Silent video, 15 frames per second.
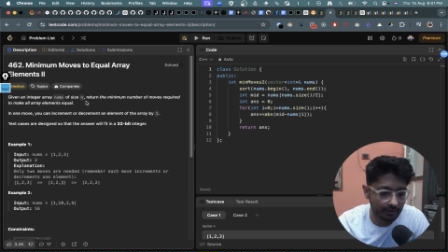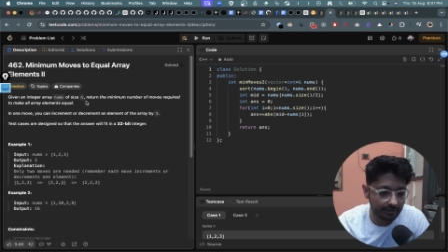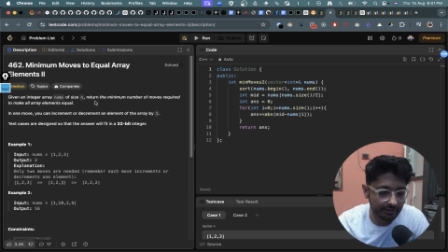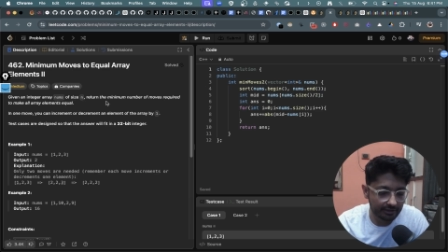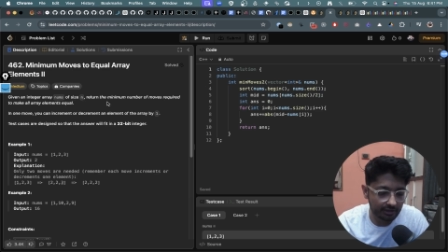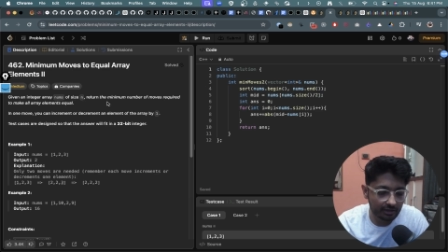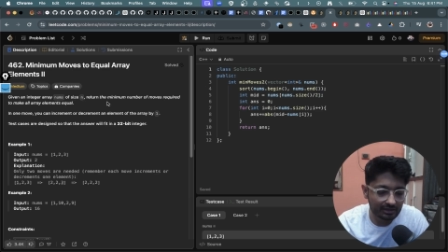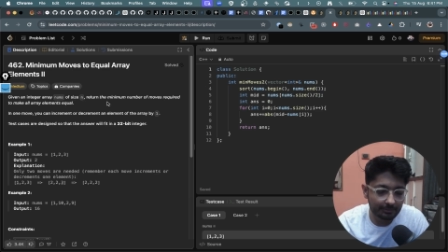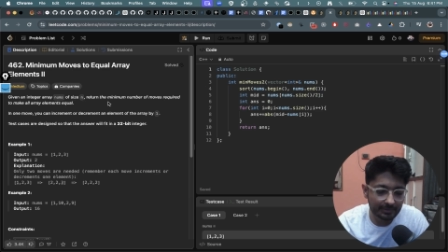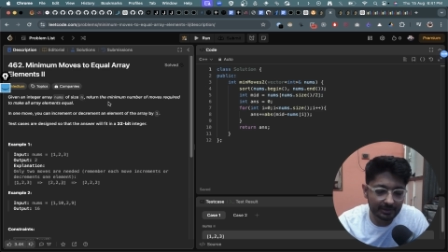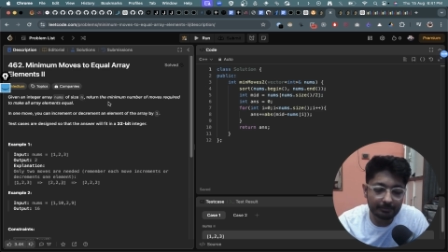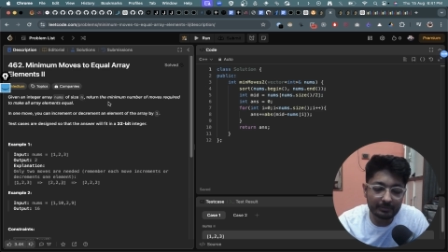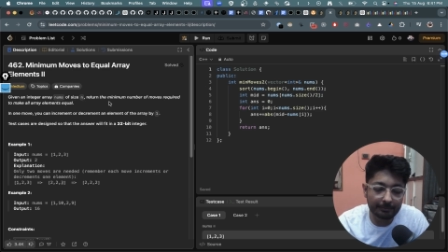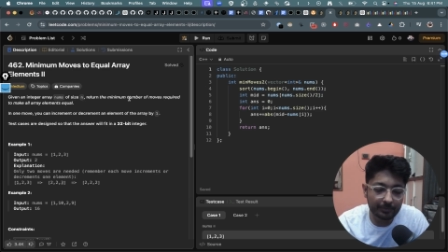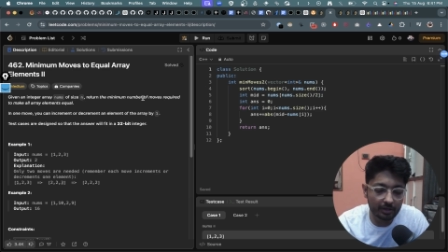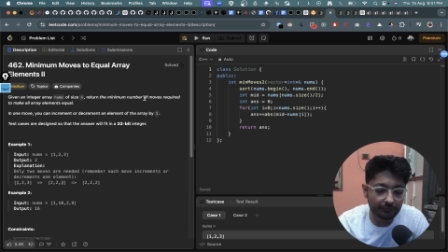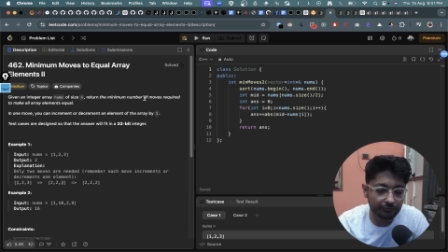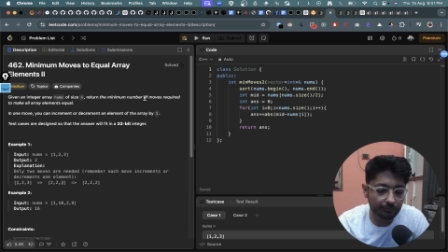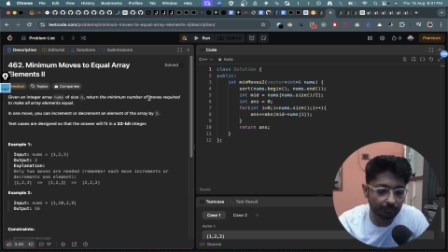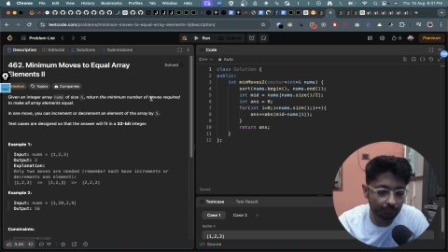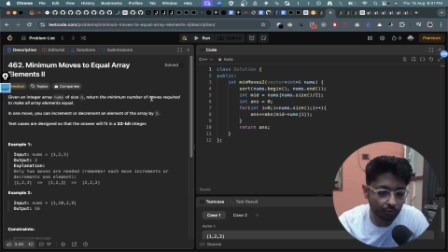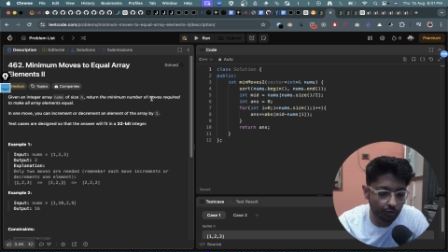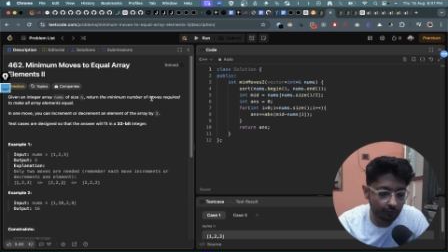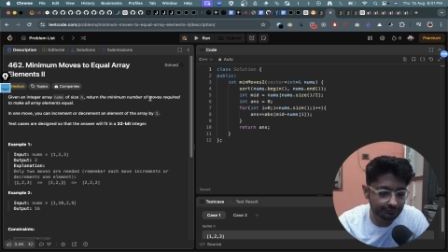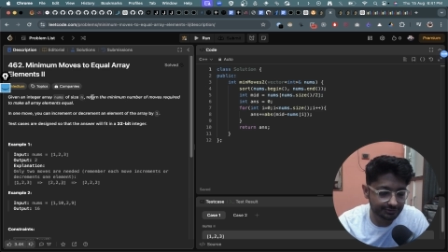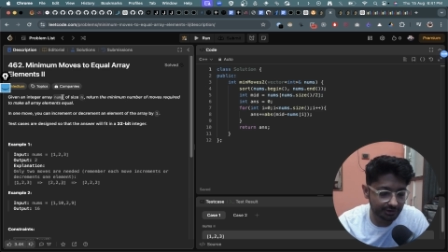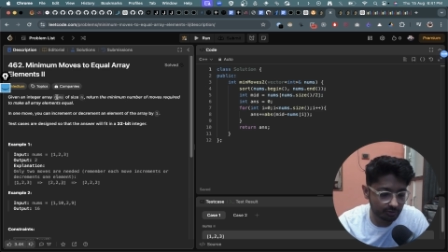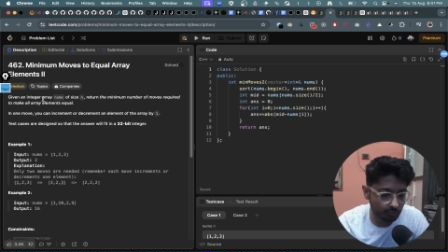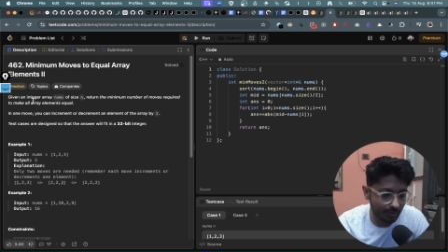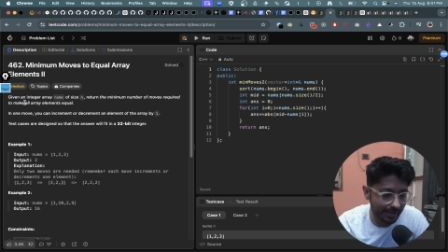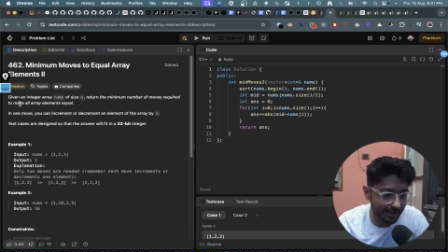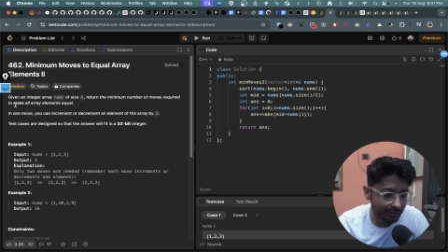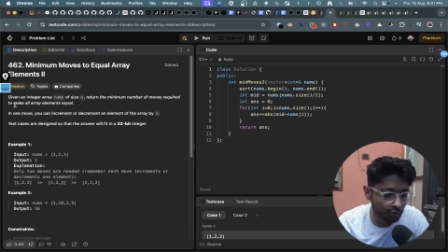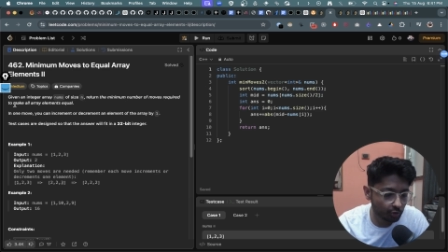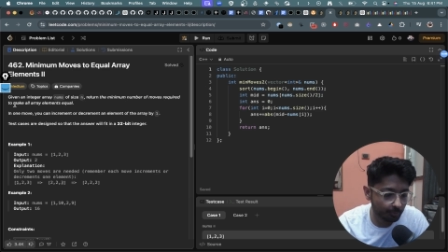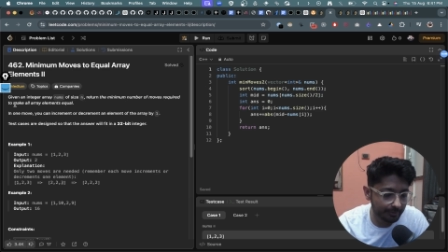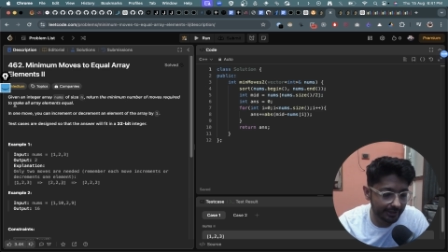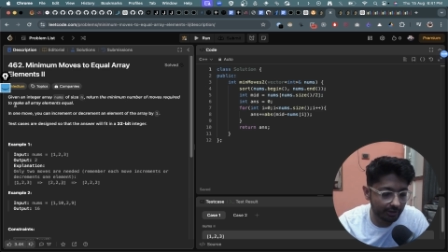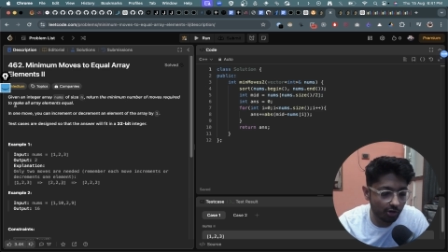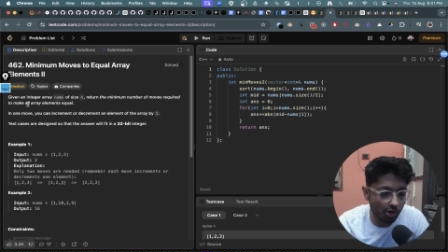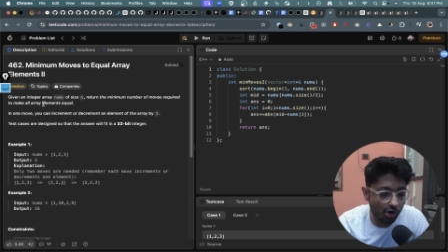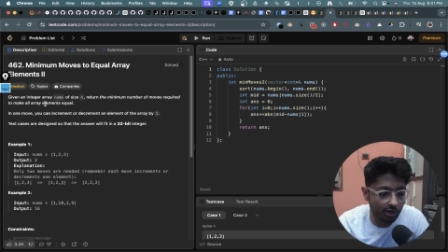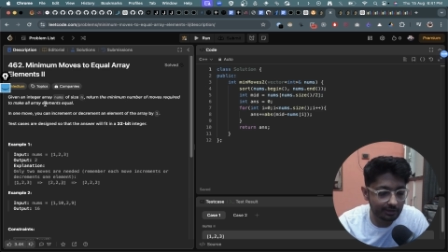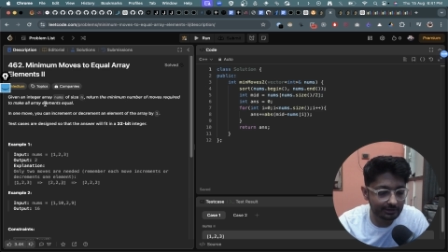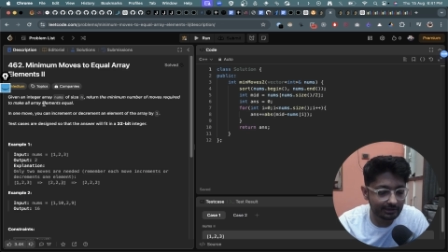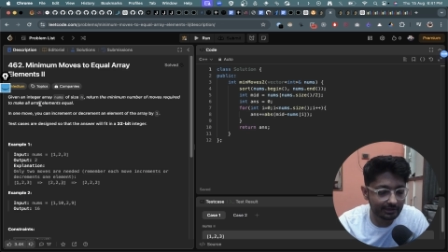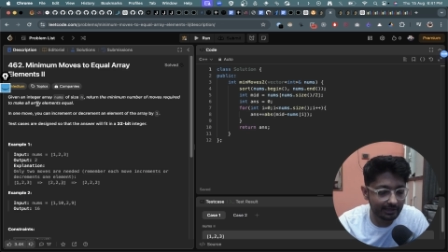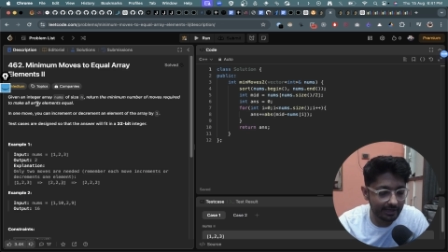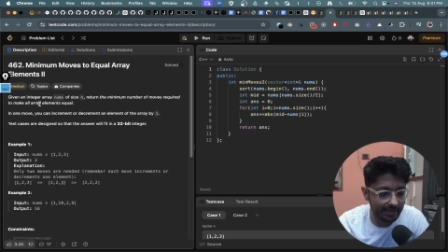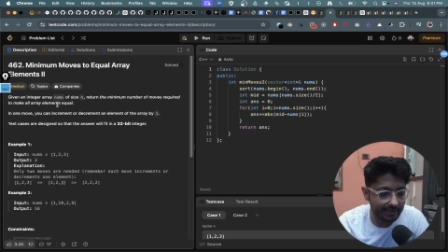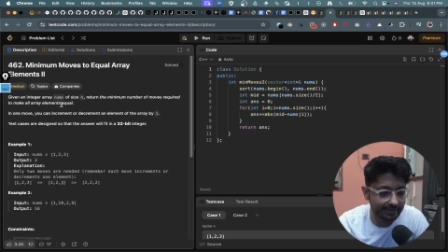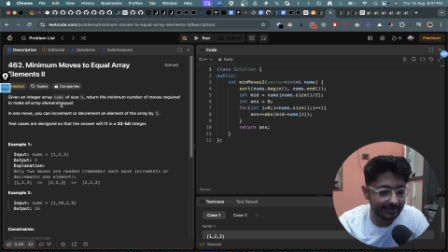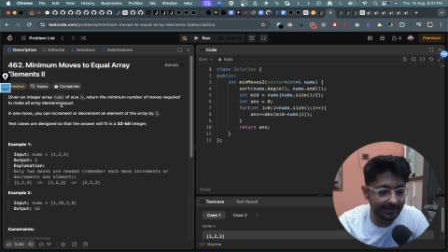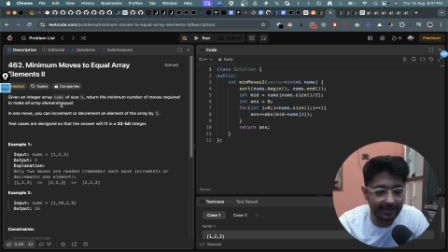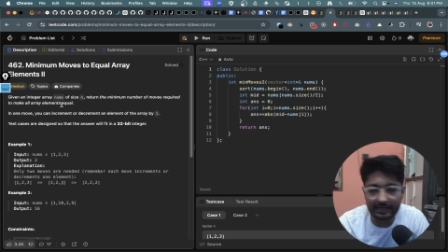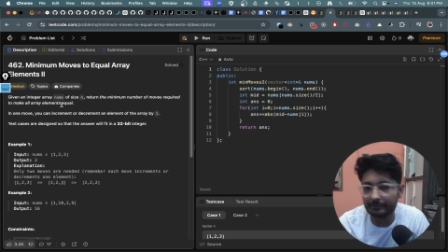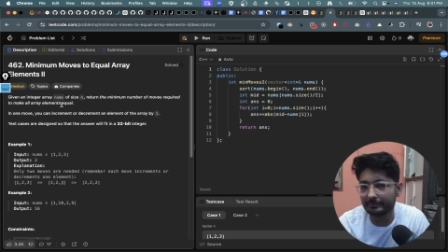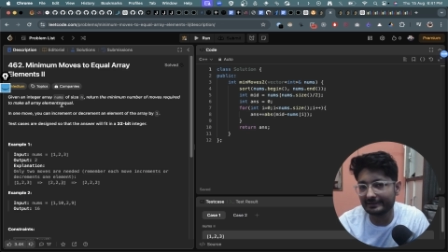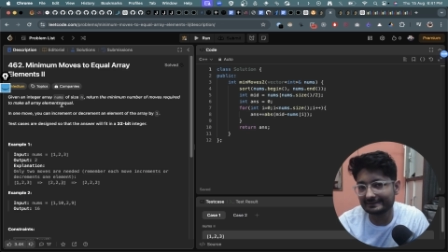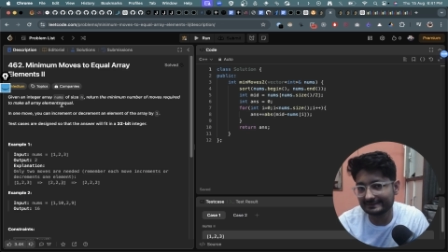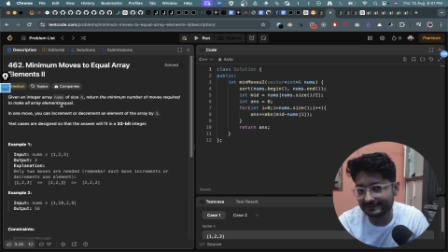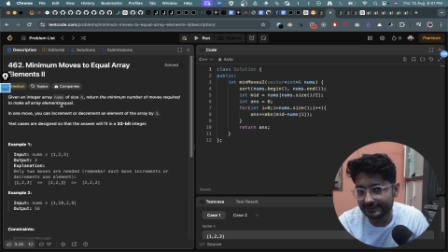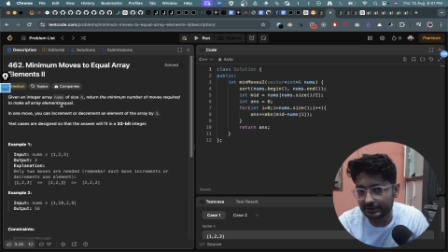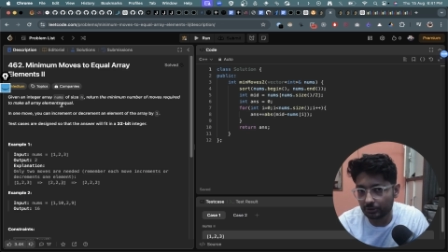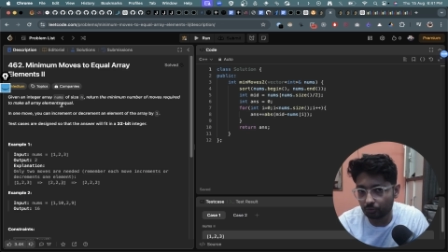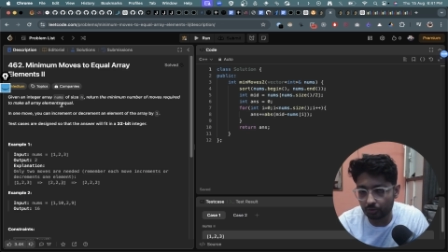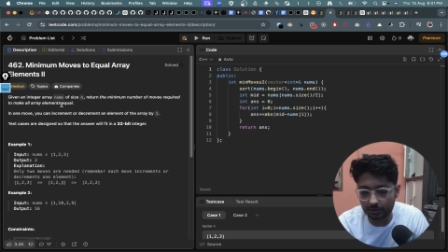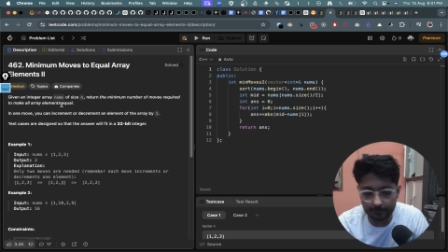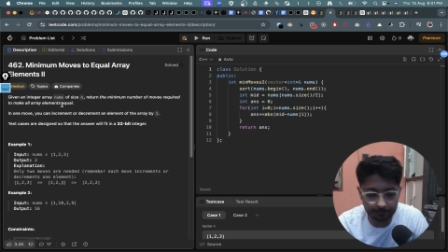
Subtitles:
Return the minimum number of moves required to make all the array elements equal.